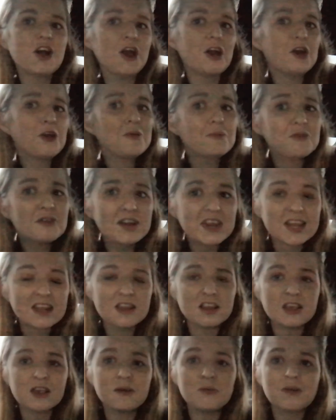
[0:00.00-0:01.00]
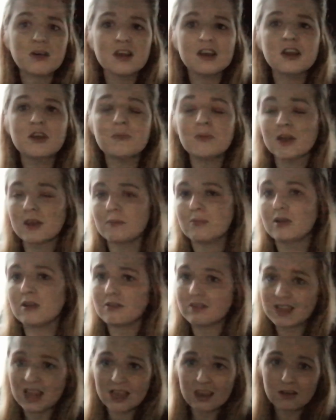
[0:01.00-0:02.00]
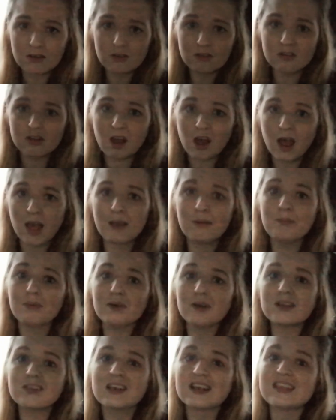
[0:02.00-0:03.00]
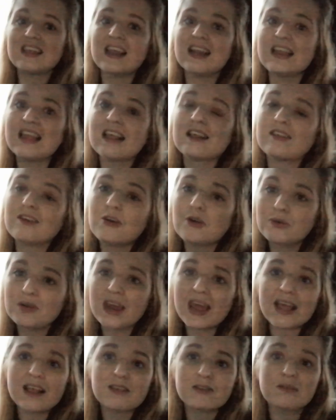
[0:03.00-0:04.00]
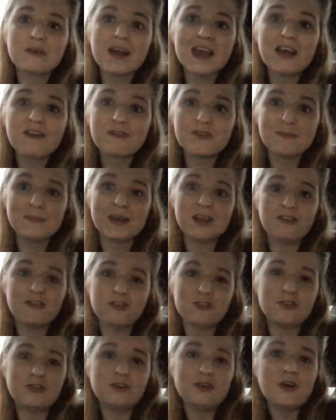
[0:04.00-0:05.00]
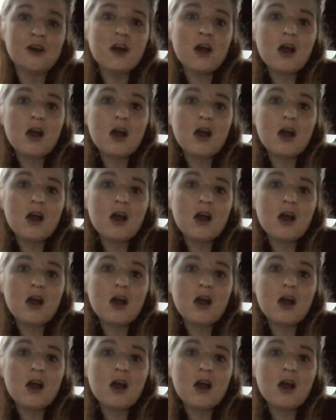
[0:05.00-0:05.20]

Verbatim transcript: Hopefully soon. I know my uploads take a long time, but as I said, it takes a whole day, so I have to make sure